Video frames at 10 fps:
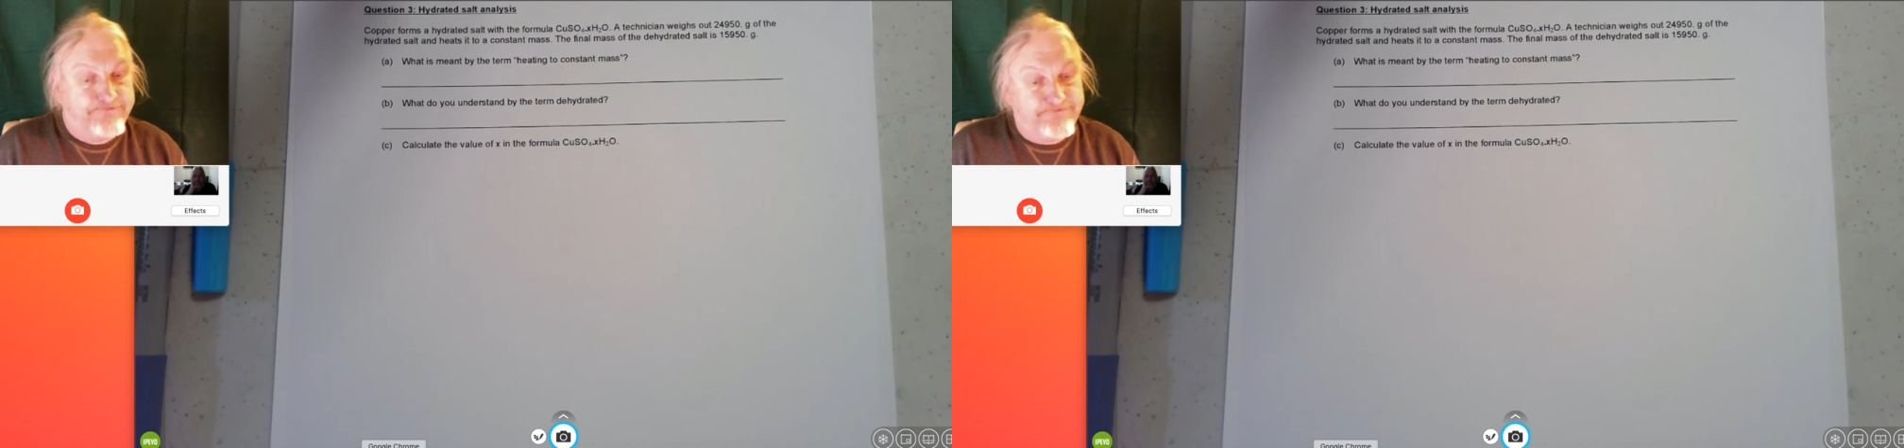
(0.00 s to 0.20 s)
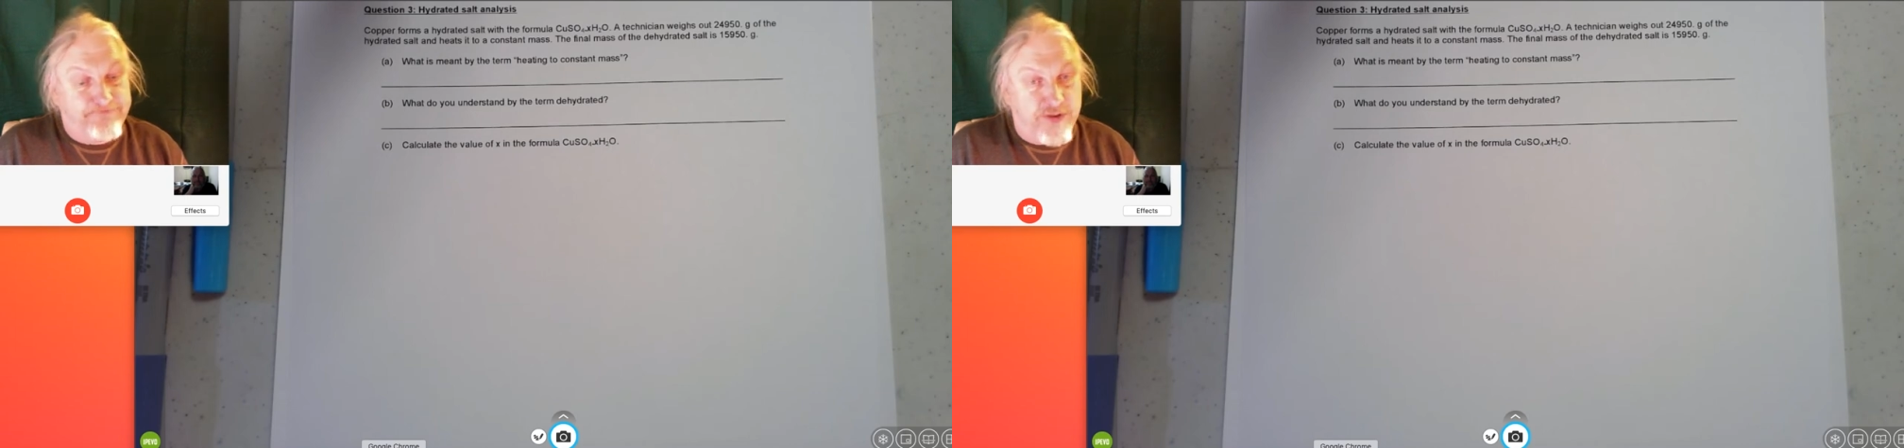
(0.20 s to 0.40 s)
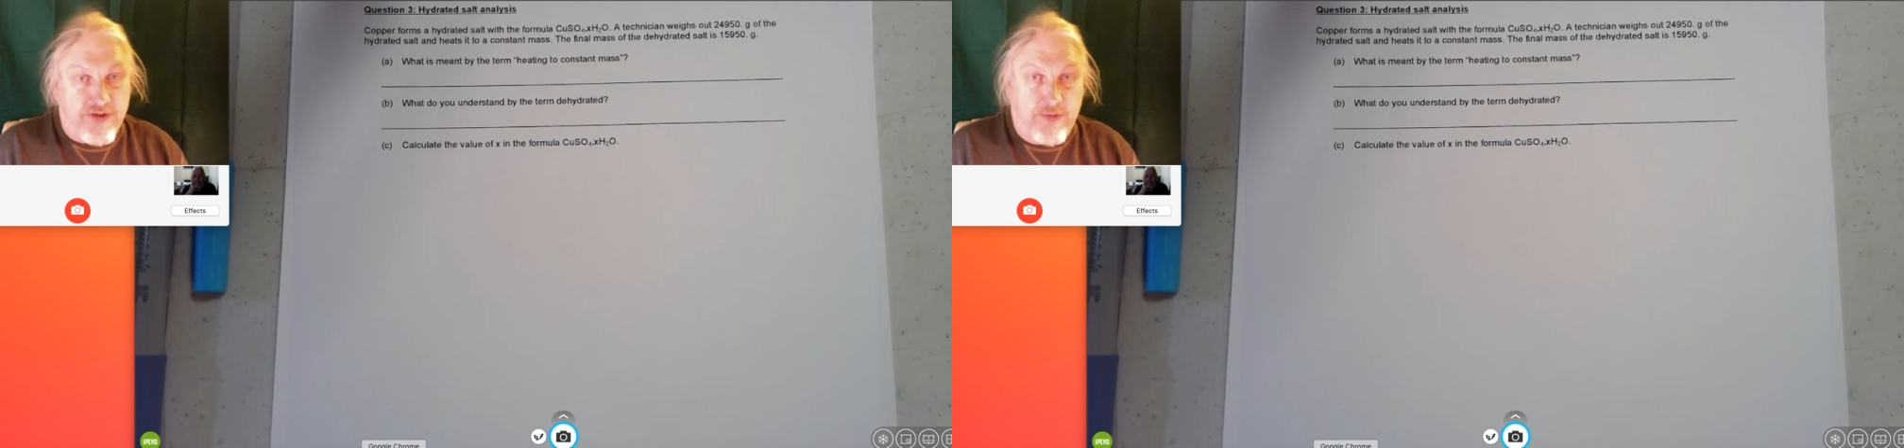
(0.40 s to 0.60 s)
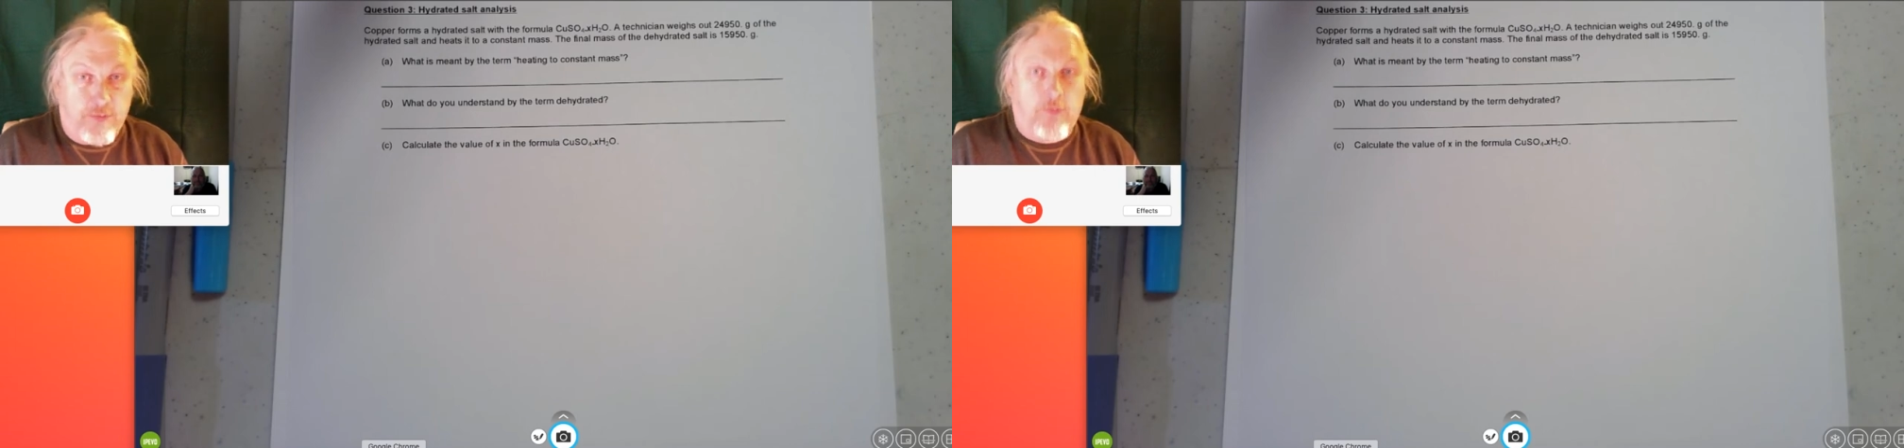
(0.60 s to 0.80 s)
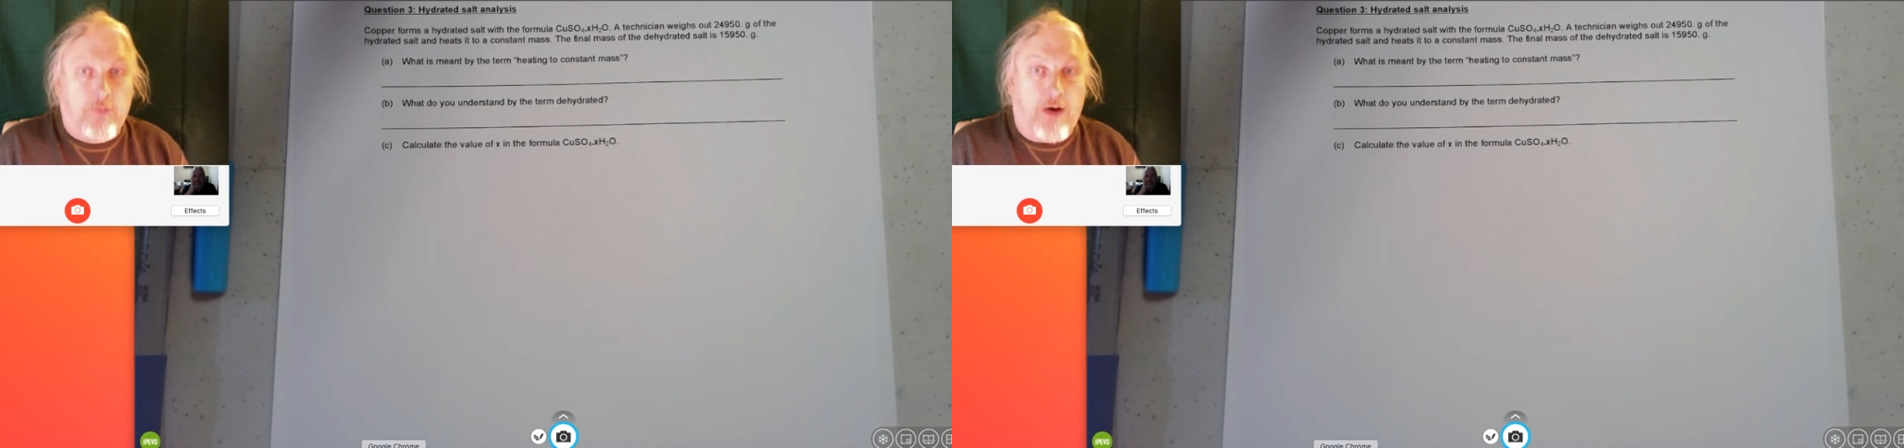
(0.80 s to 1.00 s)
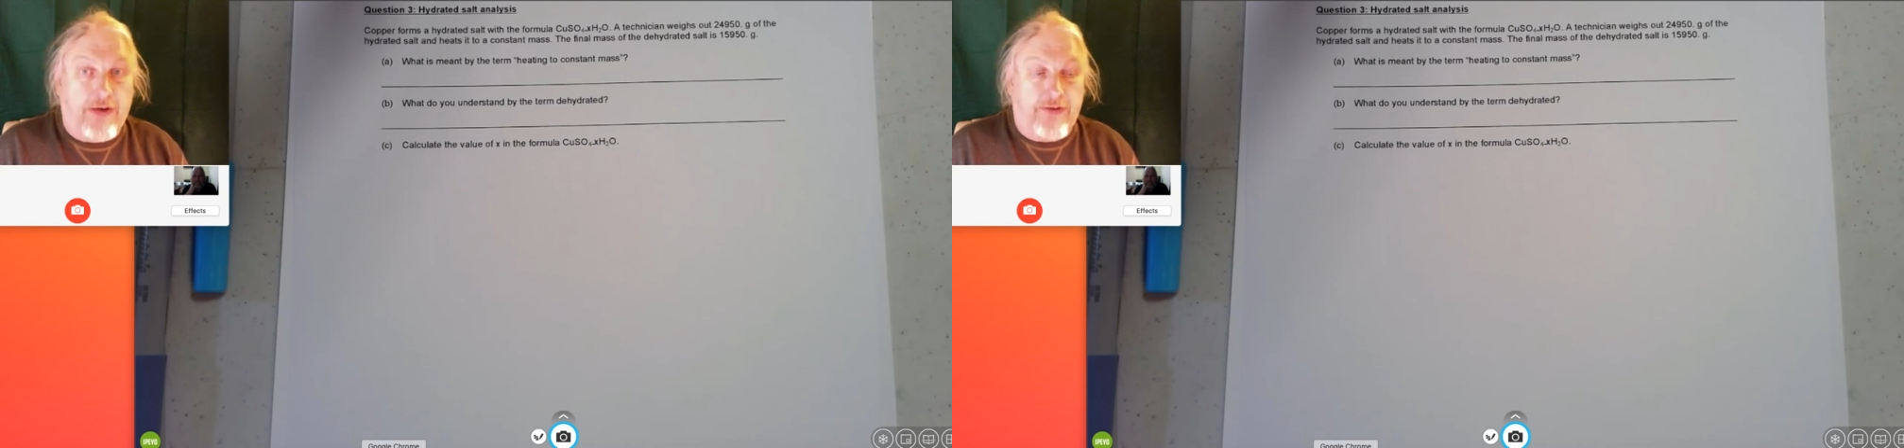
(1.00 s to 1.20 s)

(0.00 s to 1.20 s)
there's no more water.